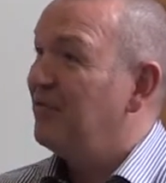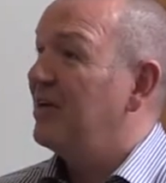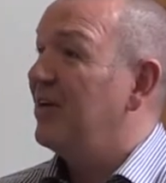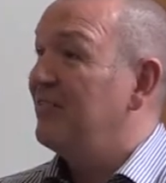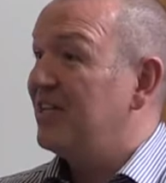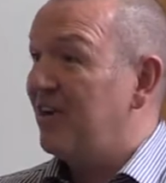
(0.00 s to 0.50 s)

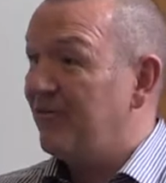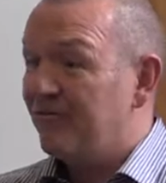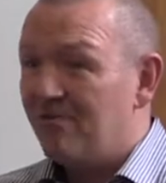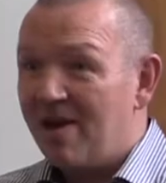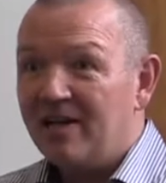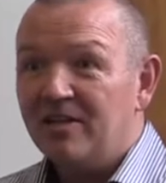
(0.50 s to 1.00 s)
We have our
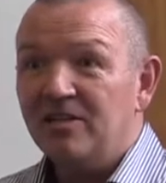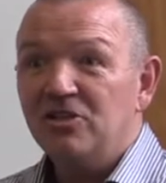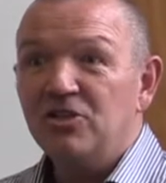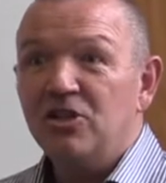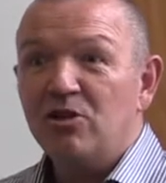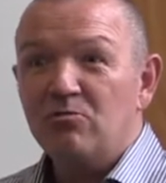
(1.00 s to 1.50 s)

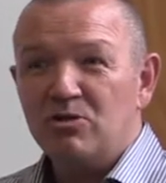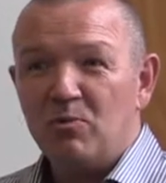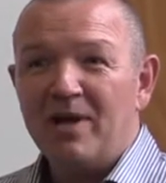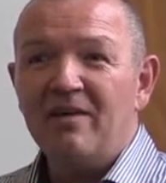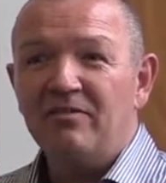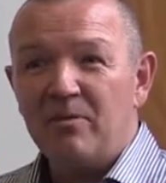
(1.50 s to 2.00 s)
friends, you know, so
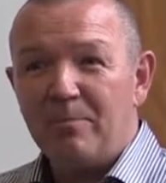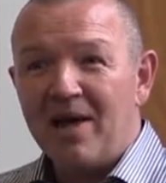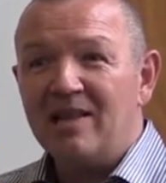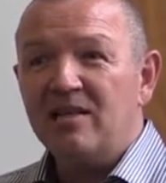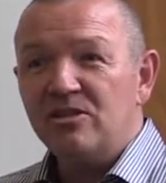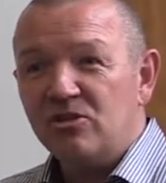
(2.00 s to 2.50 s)
we have to
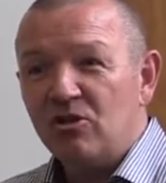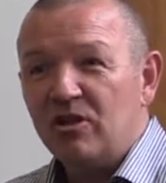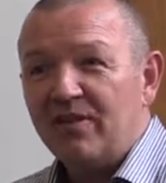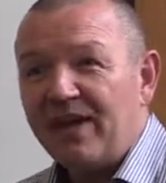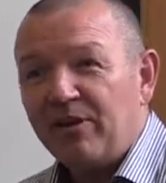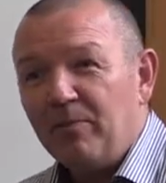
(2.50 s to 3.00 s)
balance
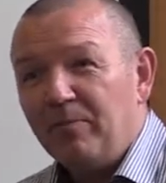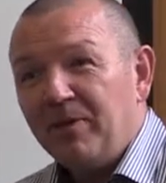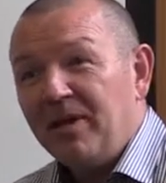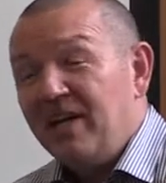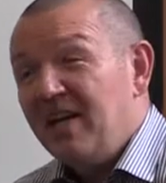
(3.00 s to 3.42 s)
all of that up.